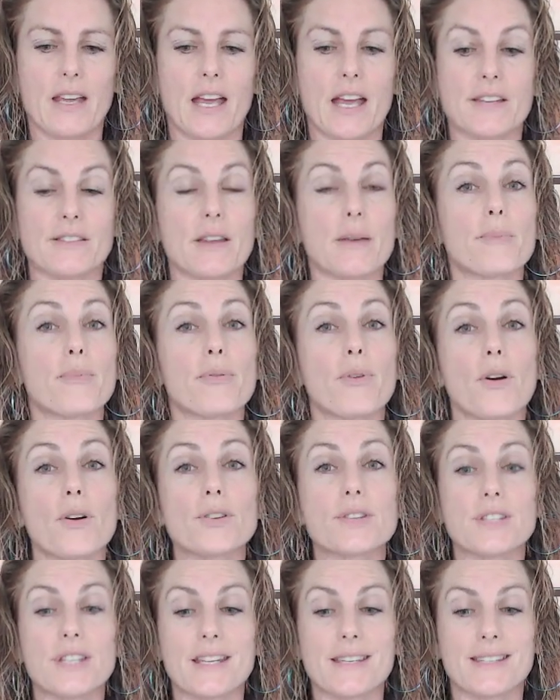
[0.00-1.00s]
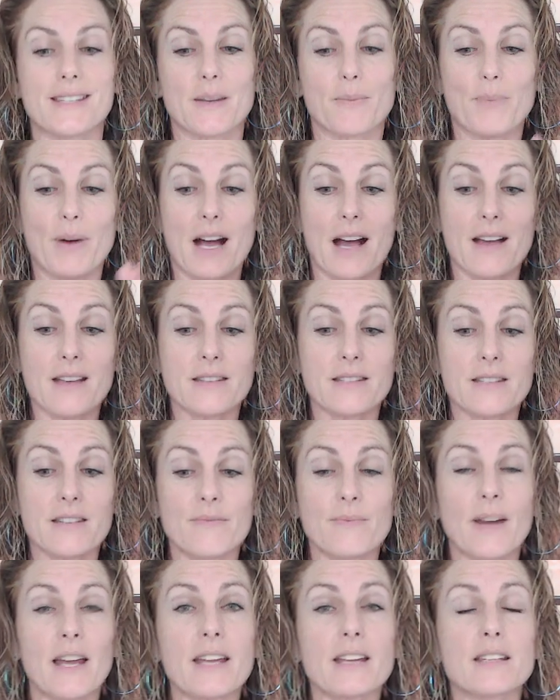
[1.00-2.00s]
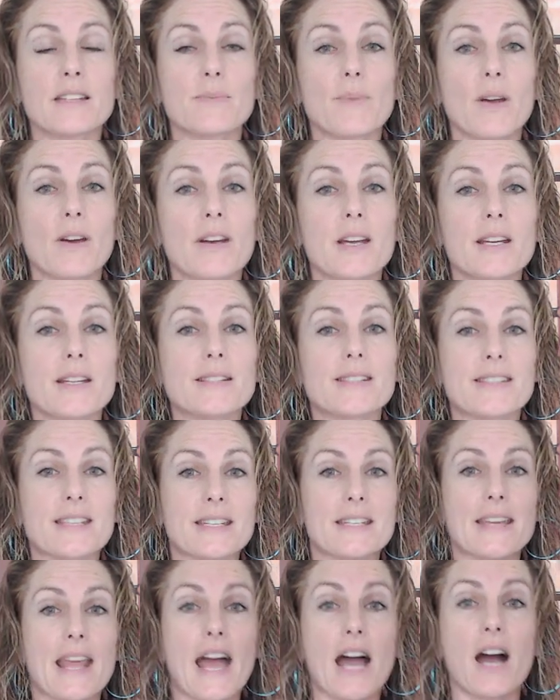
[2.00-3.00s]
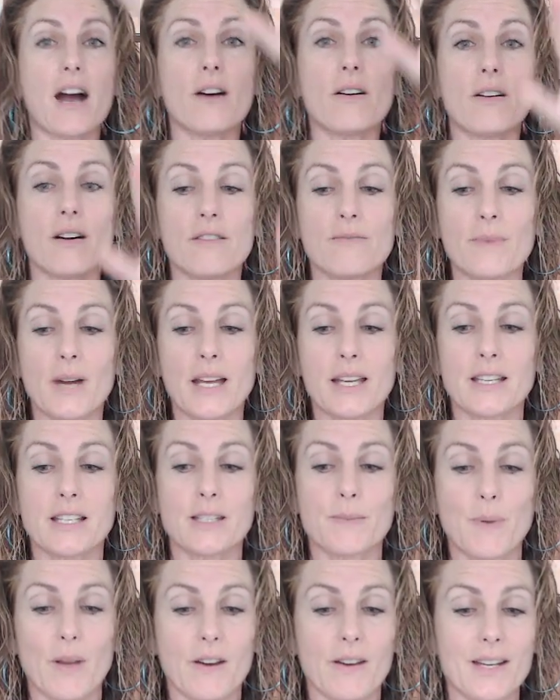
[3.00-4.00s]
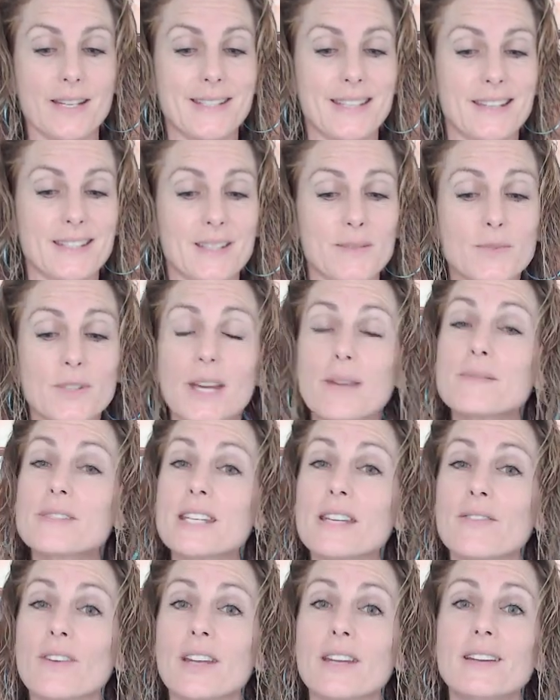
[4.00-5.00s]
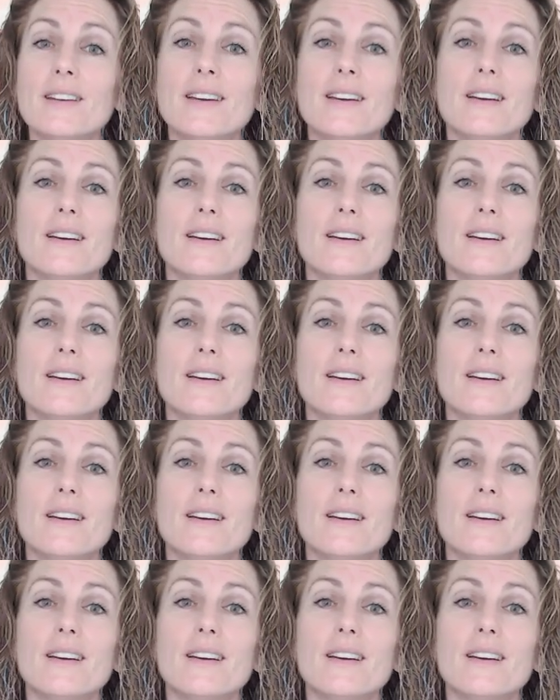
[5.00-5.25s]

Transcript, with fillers: as I process the past of my experience, the now of my experience, and sometimes even